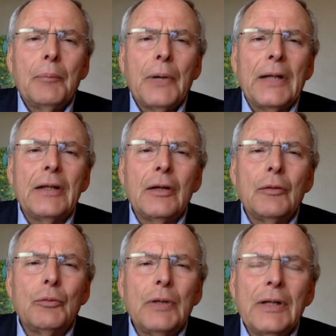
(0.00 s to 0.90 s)
but
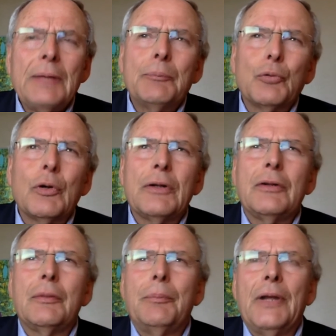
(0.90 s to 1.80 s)
really
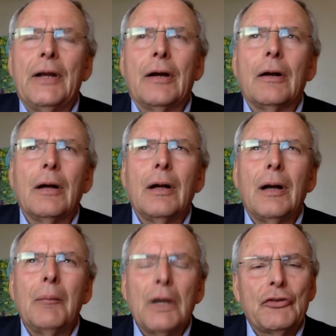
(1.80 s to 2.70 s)
brought to bear
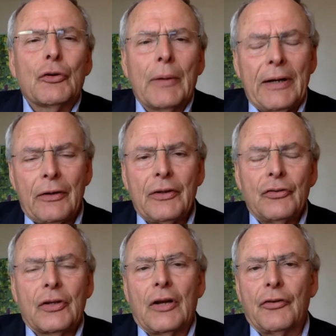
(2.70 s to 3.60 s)
a much greater
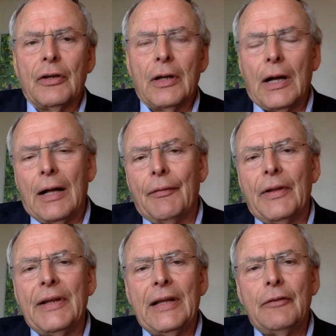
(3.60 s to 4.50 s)
discussion on
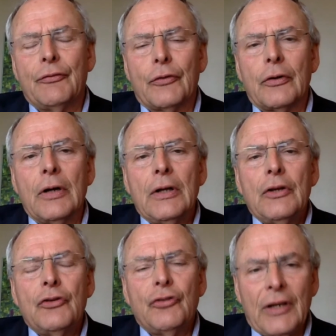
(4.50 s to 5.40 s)
the need for
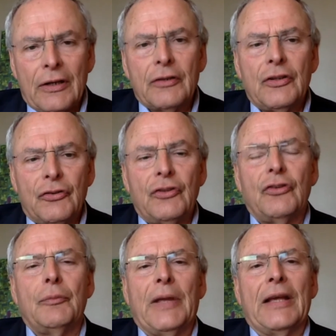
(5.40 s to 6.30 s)
shared
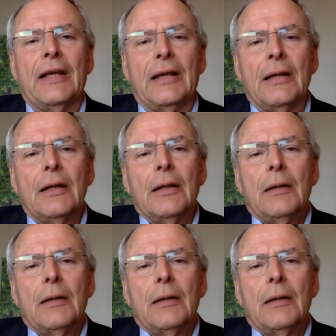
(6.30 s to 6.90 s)
decision-making